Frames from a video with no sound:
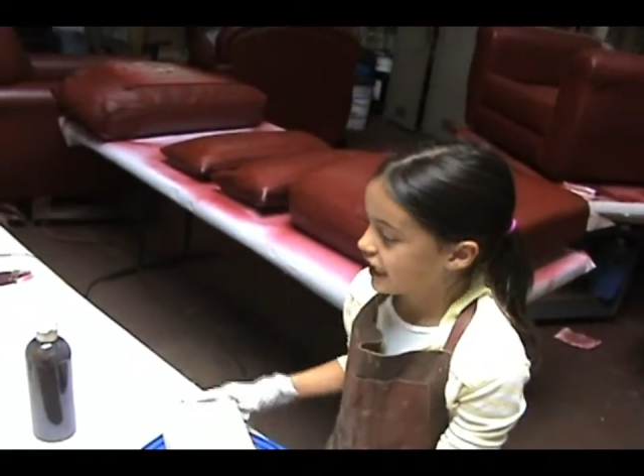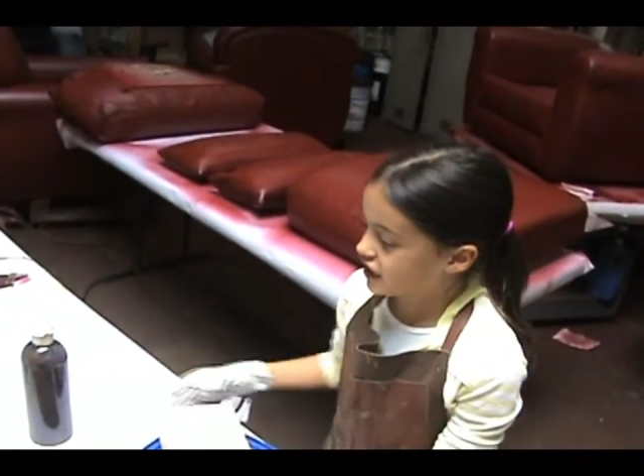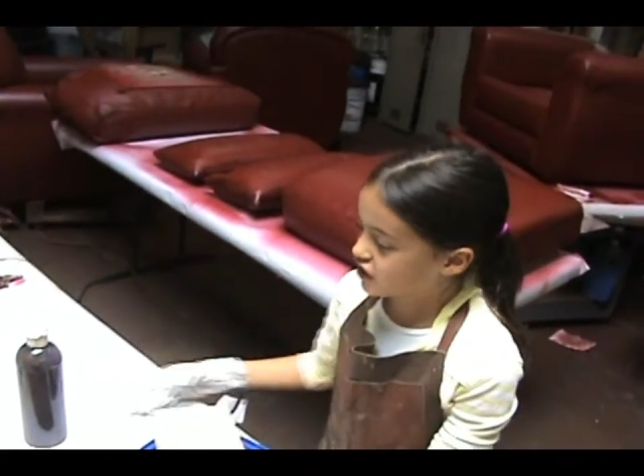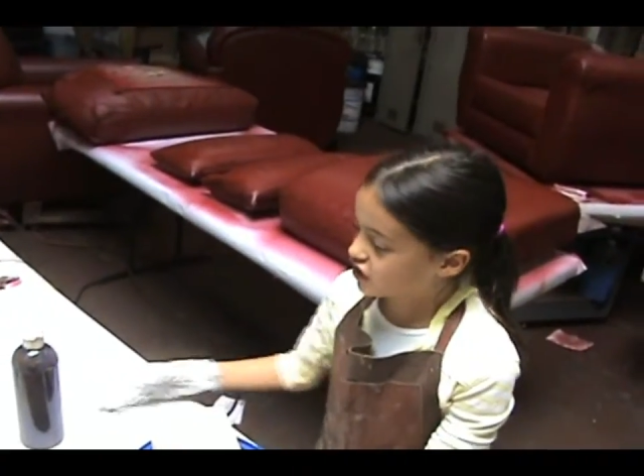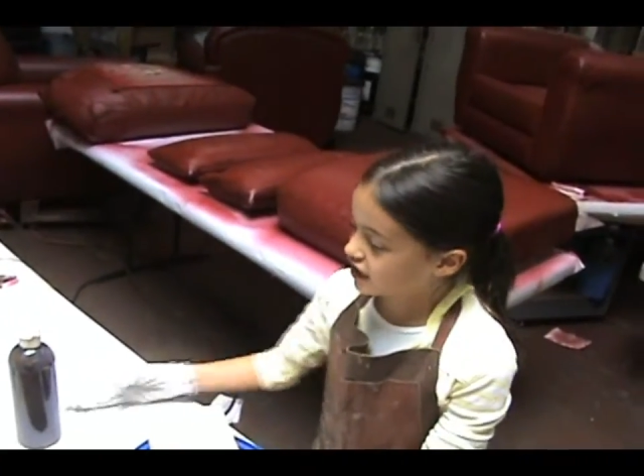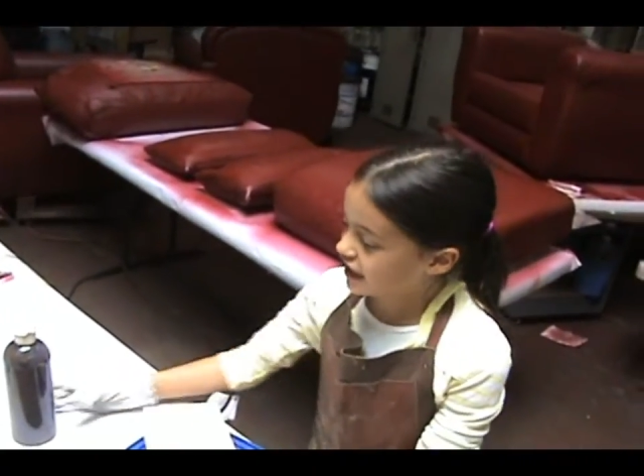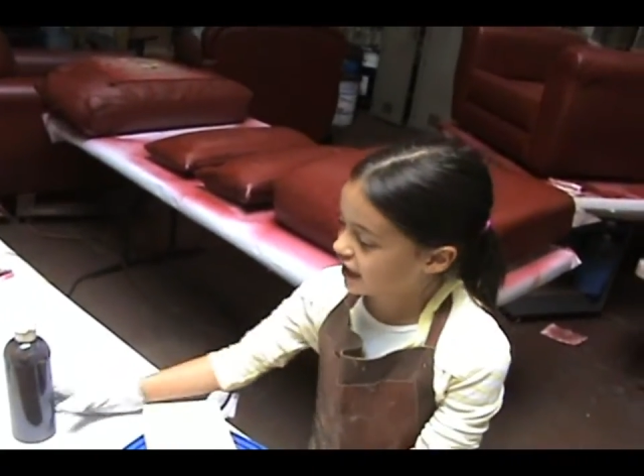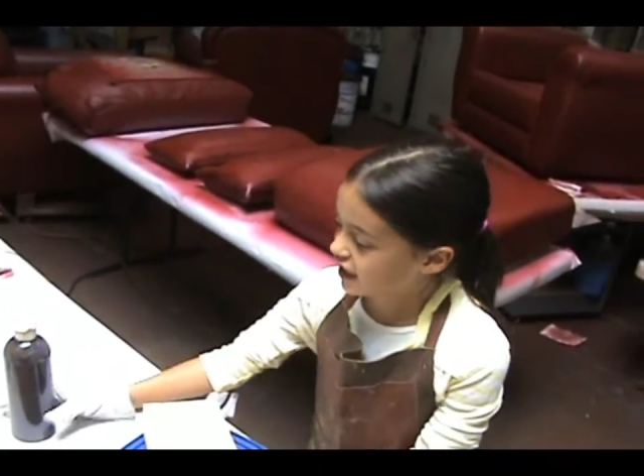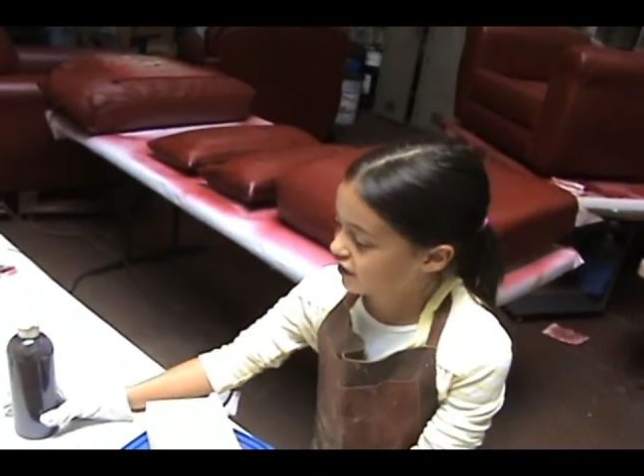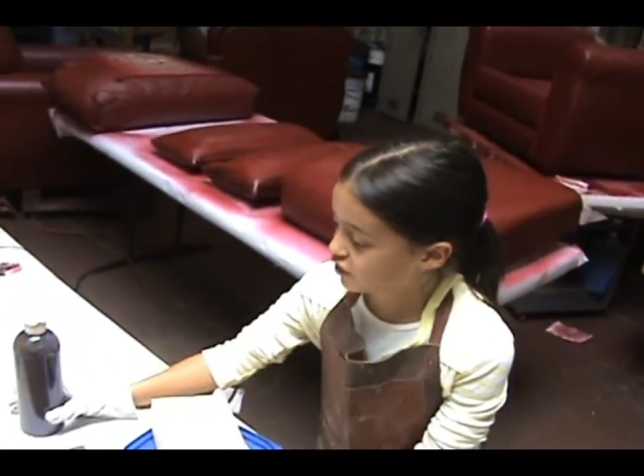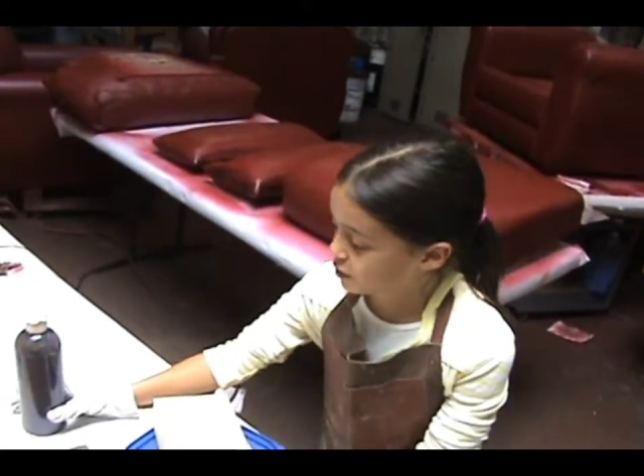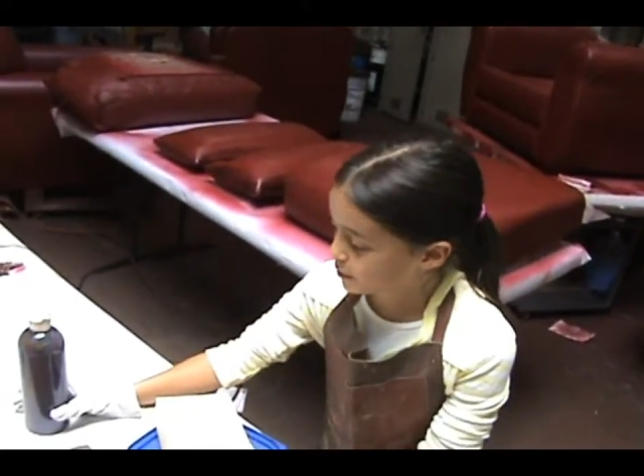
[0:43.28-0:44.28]
and you're going to
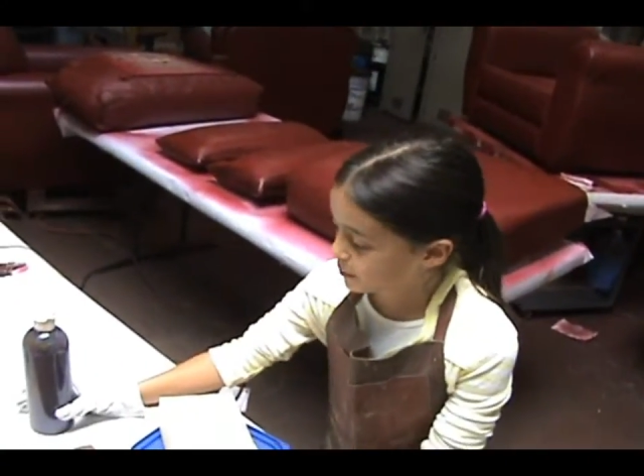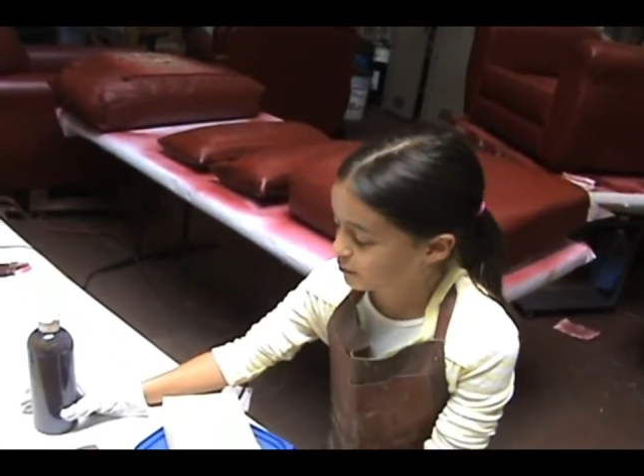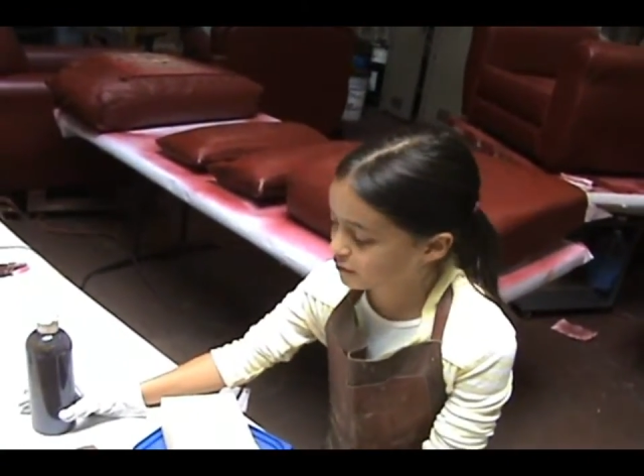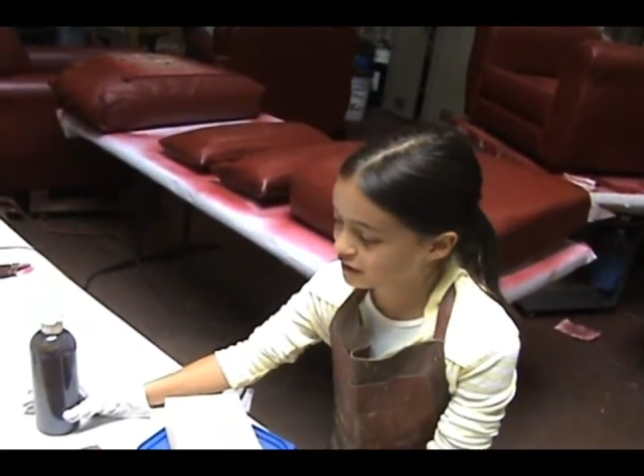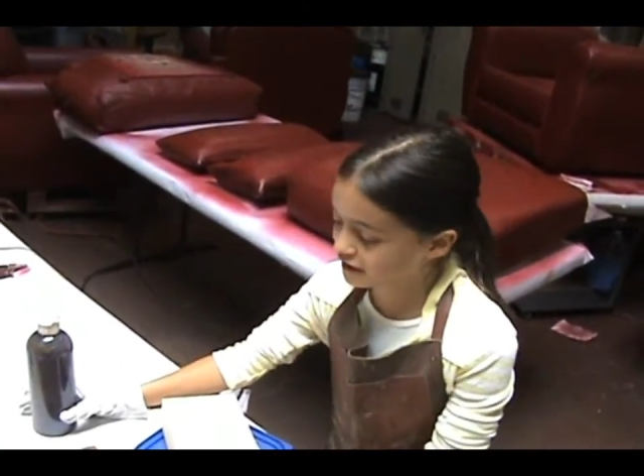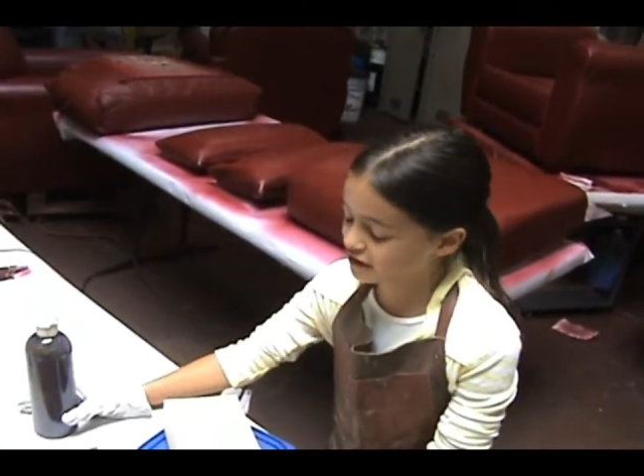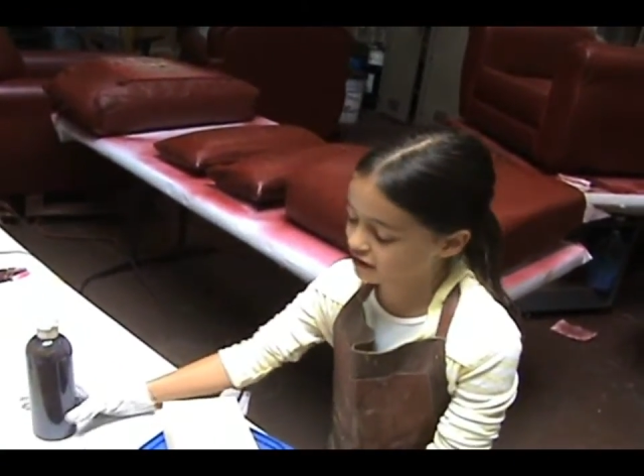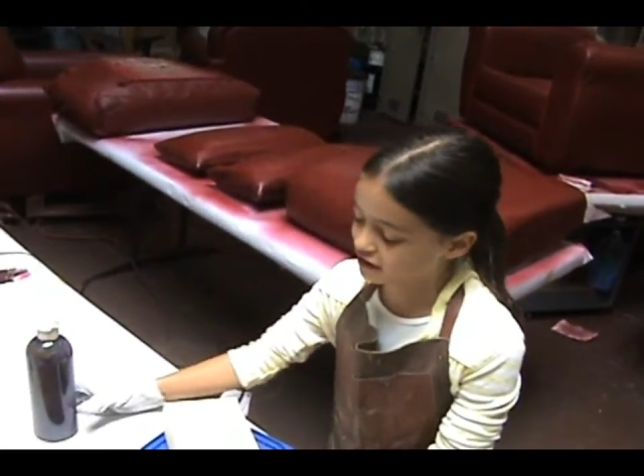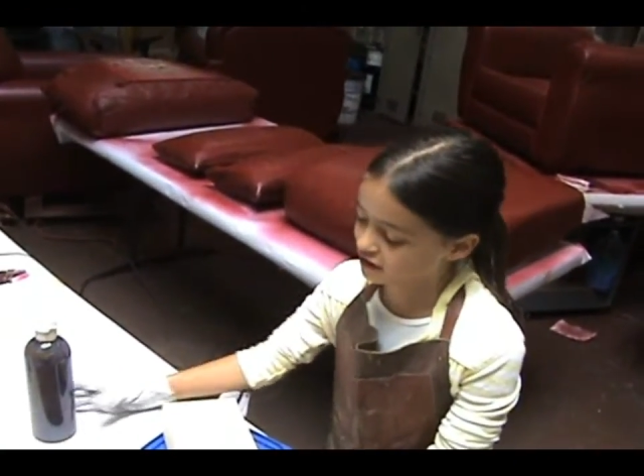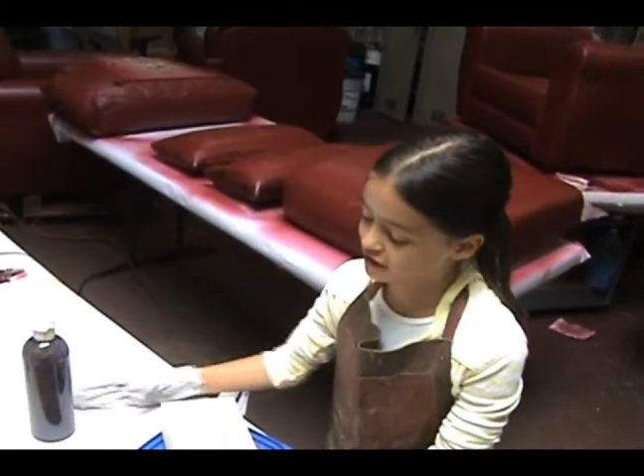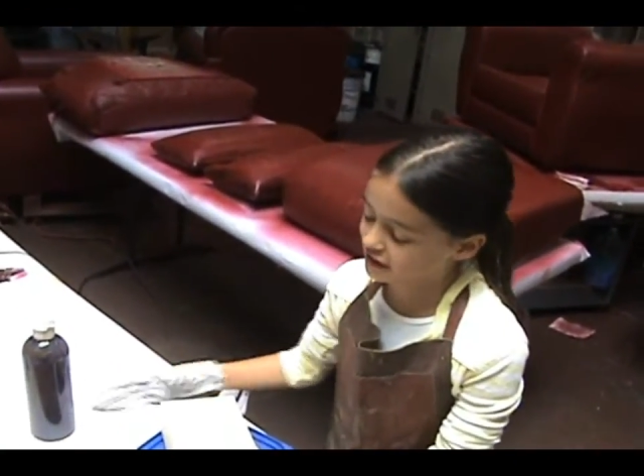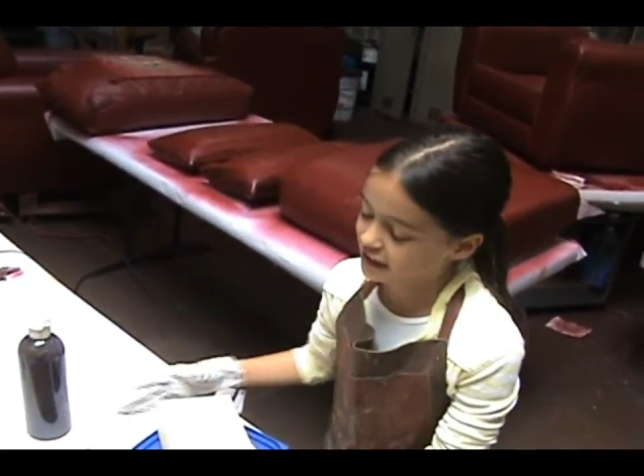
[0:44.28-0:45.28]
have your print color.